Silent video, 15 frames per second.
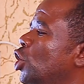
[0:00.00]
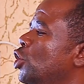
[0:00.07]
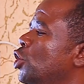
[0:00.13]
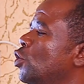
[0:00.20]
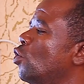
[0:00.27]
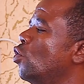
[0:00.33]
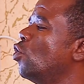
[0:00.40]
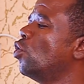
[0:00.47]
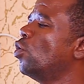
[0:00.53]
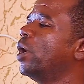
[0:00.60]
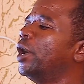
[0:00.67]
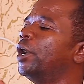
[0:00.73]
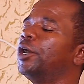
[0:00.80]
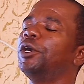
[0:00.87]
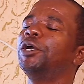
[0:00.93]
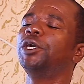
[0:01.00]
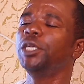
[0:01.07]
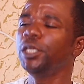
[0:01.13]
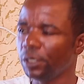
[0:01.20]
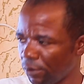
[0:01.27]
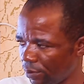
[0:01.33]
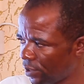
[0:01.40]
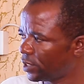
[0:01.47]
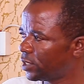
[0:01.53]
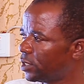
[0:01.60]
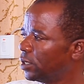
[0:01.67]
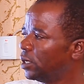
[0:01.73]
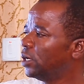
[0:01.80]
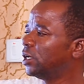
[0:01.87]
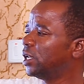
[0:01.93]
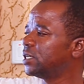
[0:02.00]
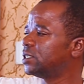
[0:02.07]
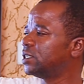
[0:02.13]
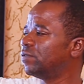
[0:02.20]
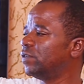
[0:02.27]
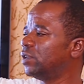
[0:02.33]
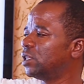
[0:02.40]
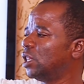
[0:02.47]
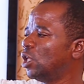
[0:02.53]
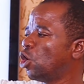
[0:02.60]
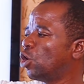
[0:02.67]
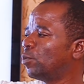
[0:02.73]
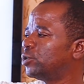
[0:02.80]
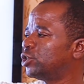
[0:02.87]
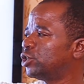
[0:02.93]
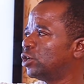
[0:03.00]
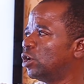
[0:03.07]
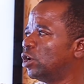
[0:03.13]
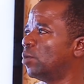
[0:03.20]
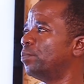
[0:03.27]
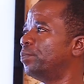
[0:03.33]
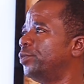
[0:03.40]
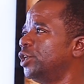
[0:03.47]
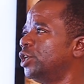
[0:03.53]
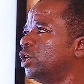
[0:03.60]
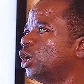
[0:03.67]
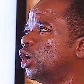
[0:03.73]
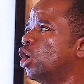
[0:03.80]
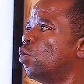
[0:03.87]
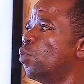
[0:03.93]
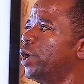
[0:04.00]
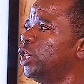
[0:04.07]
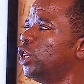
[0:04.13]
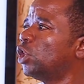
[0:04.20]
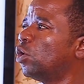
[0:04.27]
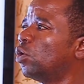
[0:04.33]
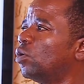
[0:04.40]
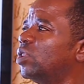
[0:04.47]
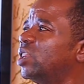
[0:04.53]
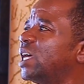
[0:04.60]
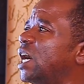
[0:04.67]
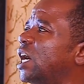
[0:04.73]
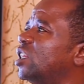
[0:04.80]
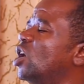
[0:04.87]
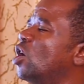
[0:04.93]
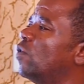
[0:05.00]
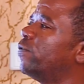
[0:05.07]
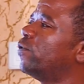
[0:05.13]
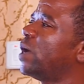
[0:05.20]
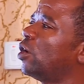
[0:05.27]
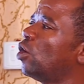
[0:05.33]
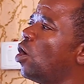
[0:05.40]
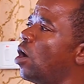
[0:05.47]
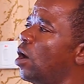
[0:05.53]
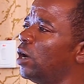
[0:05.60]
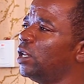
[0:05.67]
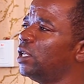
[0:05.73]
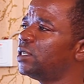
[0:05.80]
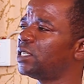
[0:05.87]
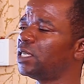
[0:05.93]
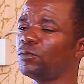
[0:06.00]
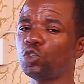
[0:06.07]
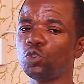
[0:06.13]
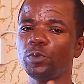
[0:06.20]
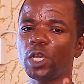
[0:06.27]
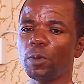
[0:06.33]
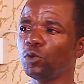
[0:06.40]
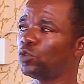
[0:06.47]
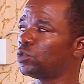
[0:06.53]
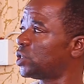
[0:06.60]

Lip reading: no gills. That's definitely option B. We know that for an organism to be able to